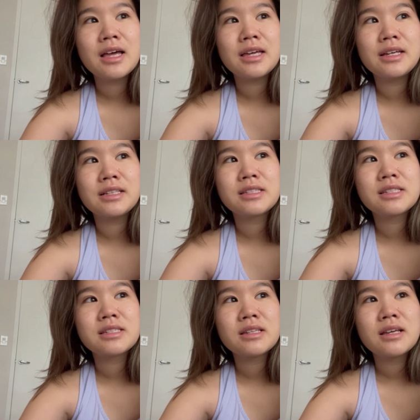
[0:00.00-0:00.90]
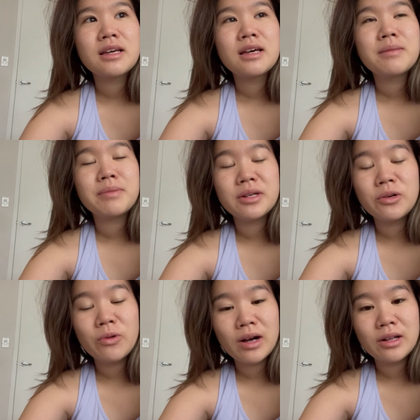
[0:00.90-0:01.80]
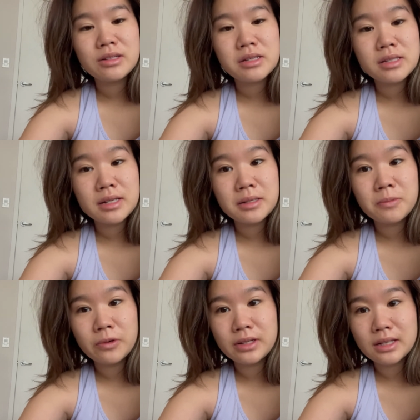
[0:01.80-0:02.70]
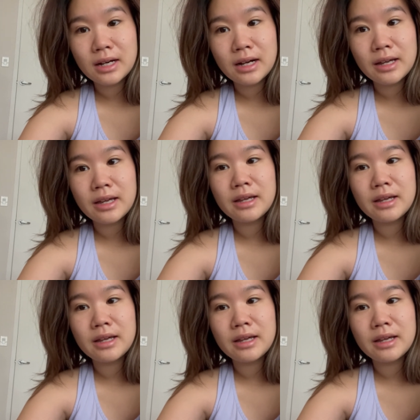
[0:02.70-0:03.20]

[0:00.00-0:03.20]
it's been a while since I did Muay Thai